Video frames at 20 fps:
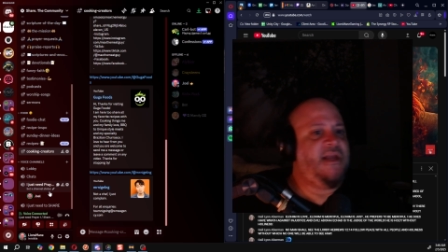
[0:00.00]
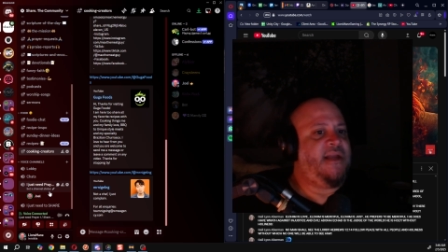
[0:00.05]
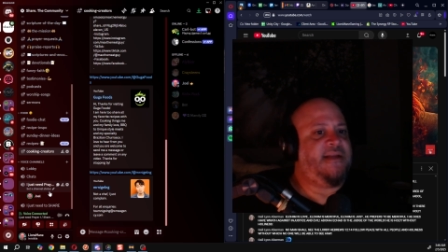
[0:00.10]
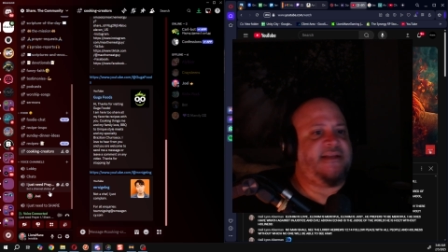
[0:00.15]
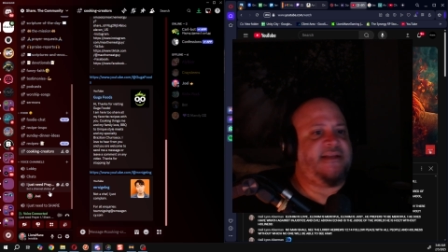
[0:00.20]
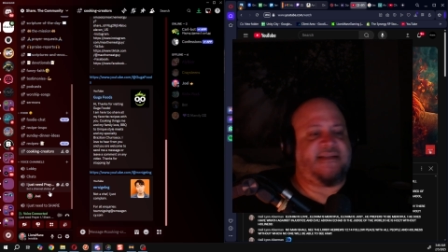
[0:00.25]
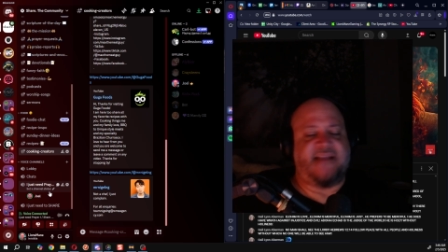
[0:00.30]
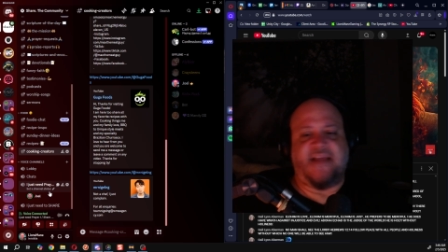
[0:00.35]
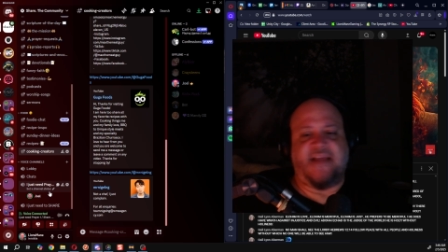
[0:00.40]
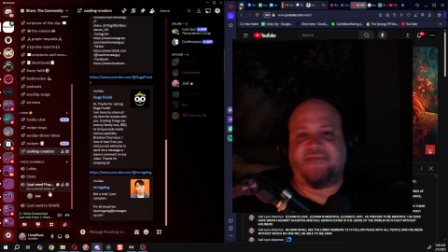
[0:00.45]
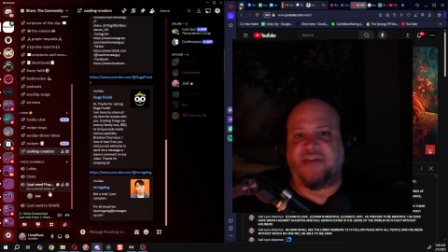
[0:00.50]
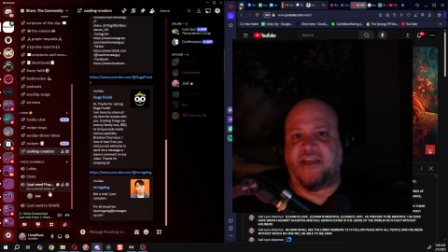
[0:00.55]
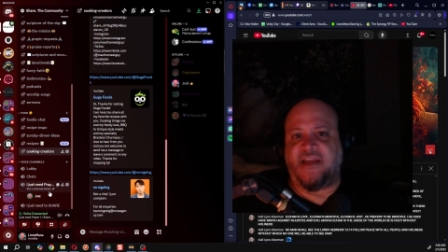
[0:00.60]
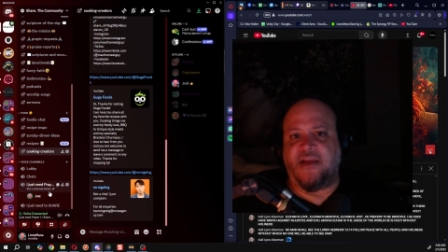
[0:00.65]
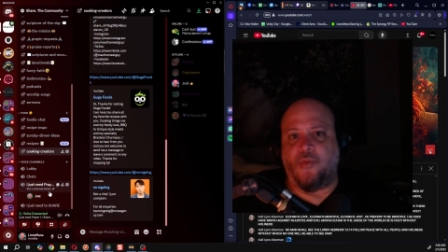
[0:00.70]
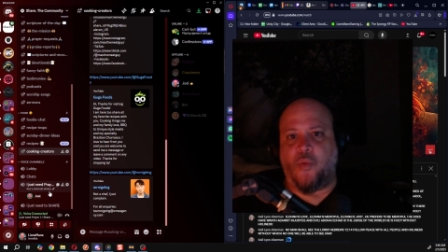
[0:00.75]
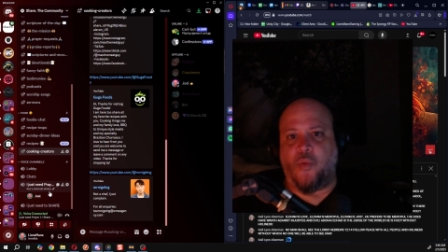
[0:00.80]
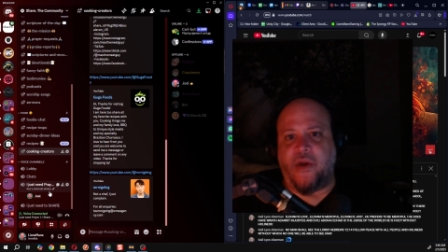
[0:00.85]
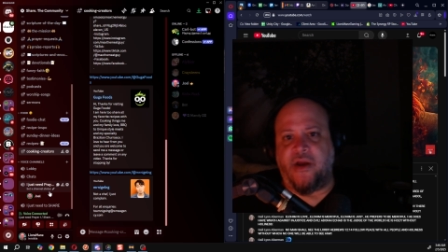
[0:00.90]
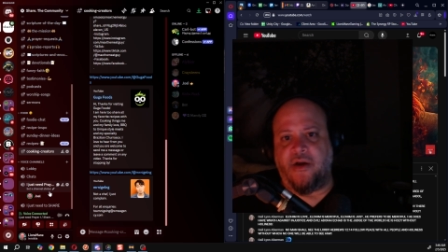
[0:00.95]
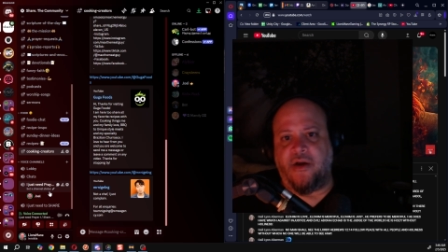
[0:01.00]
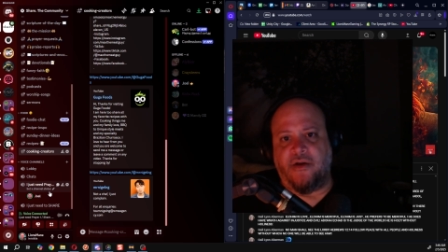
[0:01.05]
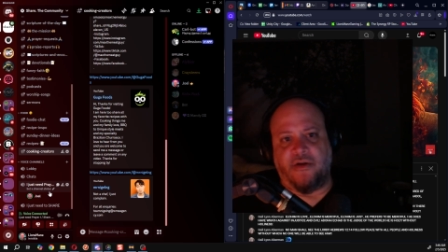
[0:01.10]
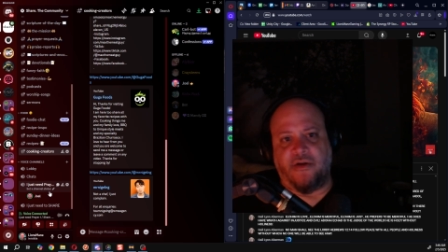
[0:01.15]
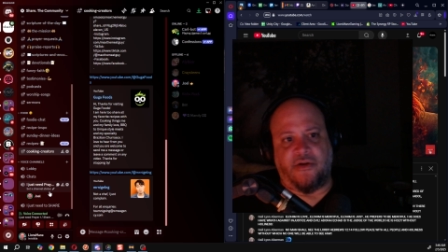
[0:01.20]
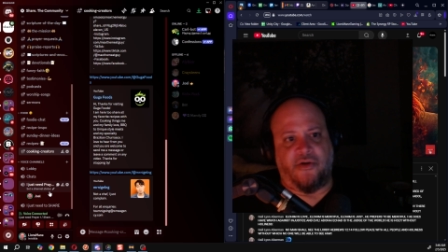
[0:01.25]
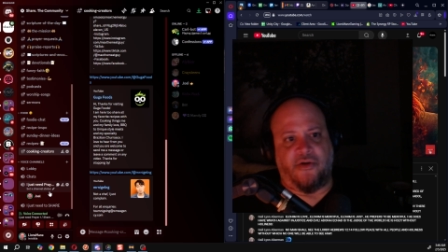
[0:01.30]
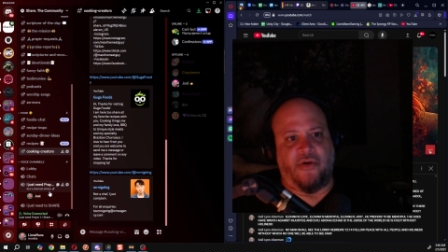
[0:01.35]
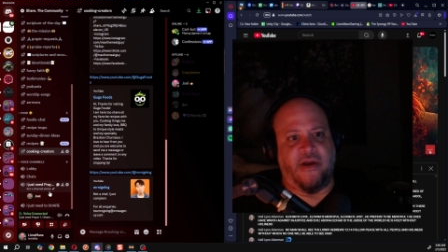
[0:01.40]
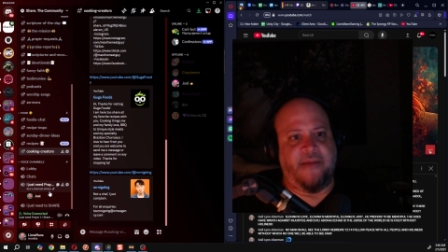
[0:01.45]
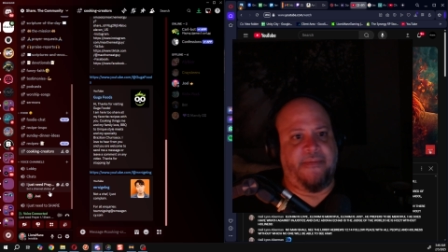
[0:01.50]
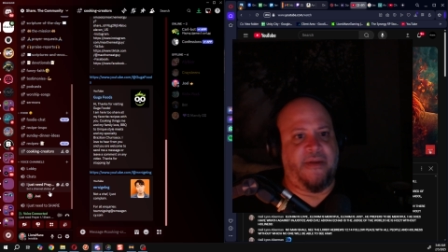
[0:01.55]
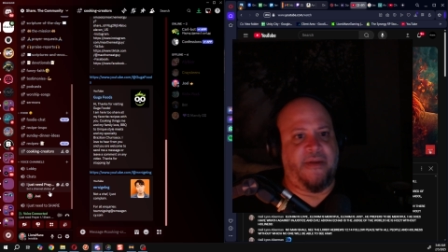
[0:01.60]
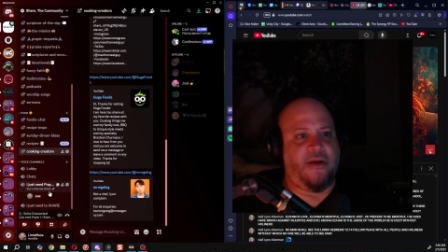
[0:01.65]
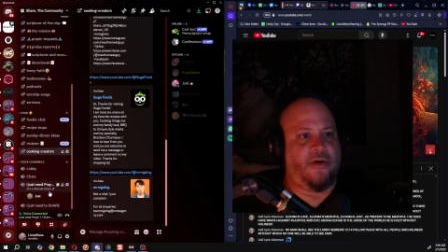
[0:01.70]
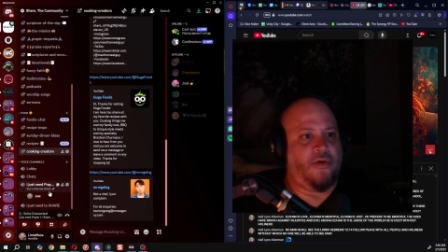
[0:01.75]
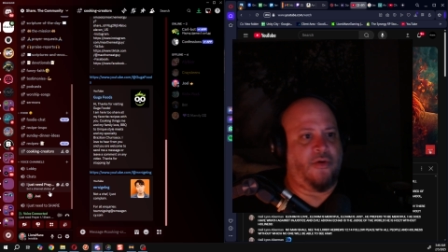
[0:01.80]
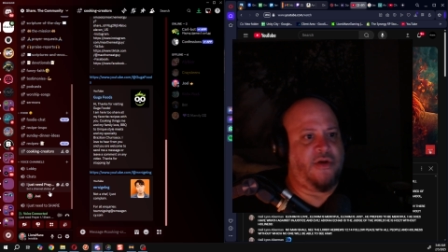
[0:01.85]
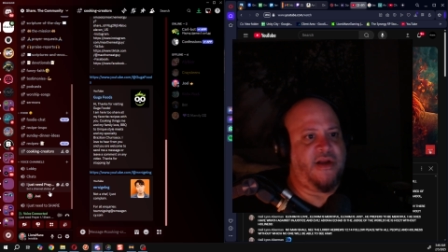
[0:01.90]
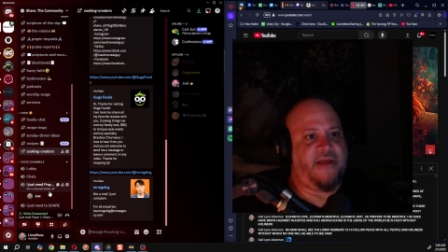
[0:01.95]
It doesn't have to get weird or creepy
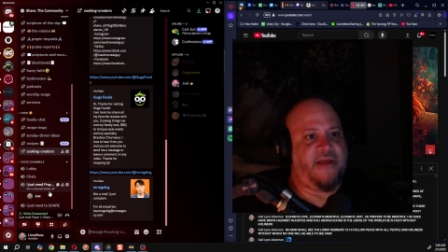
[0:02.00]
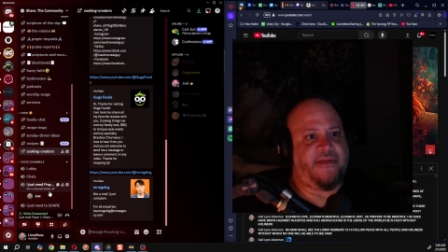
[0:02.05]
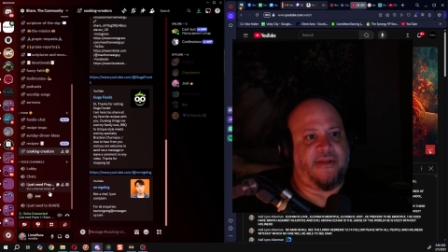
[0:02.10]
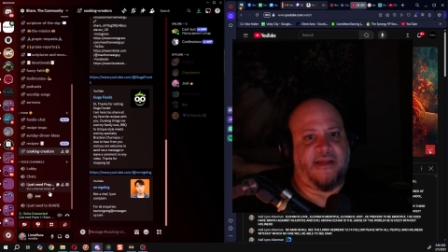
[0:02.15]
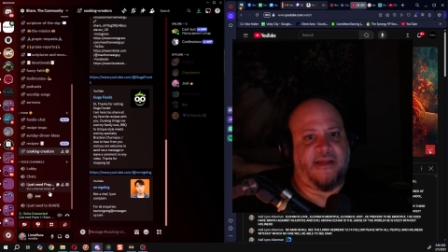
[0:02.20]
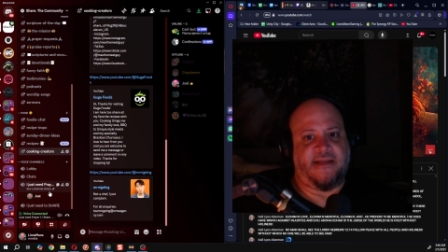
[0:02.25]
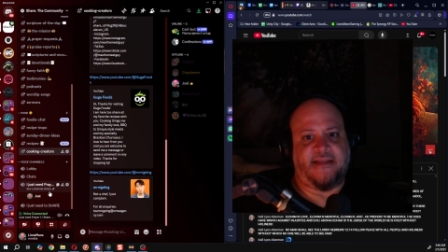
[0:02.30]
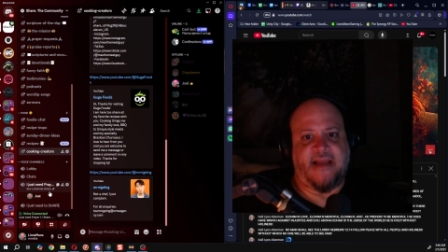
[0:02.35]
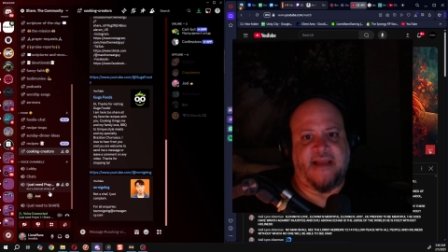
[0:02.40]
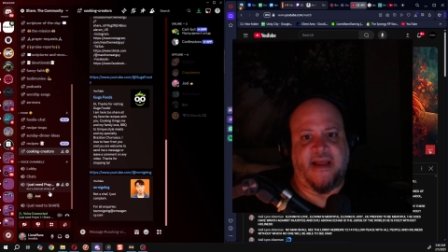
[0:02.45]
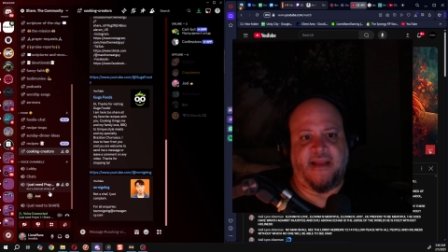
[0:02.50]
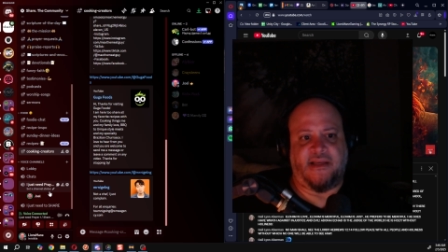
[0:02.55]
or nothing like that.